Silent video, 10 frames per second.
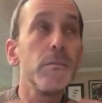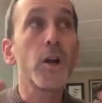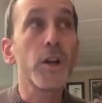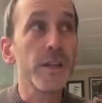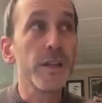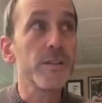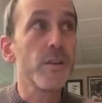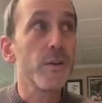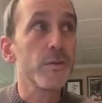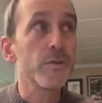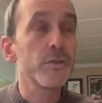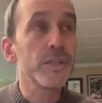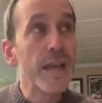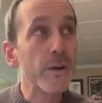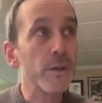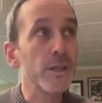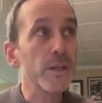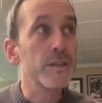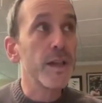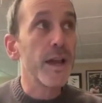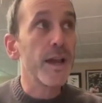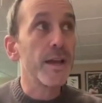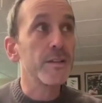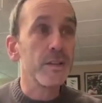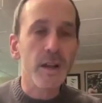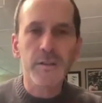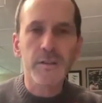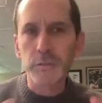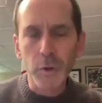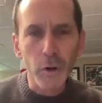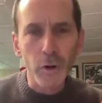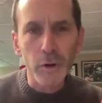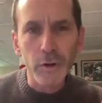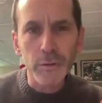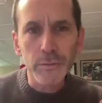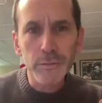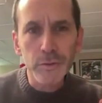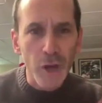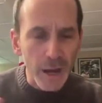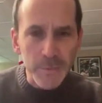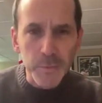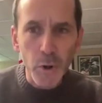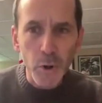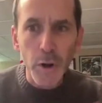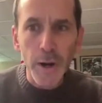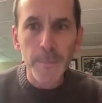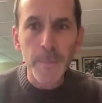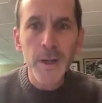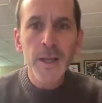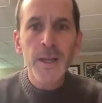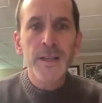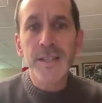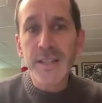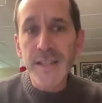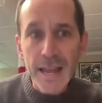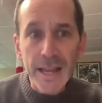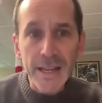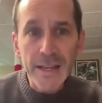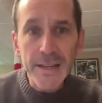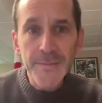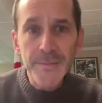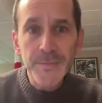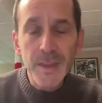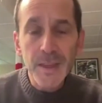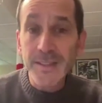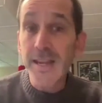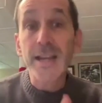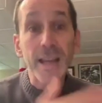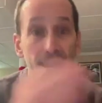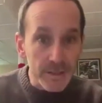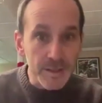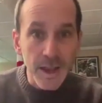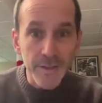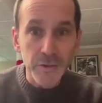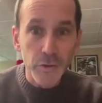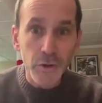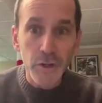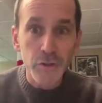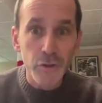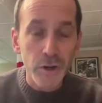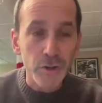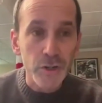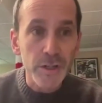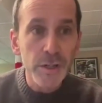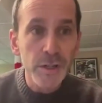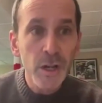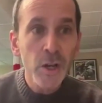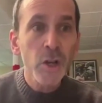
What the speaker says: marketed to those counties as a kind of rural jobs program. Today, decades after their construction,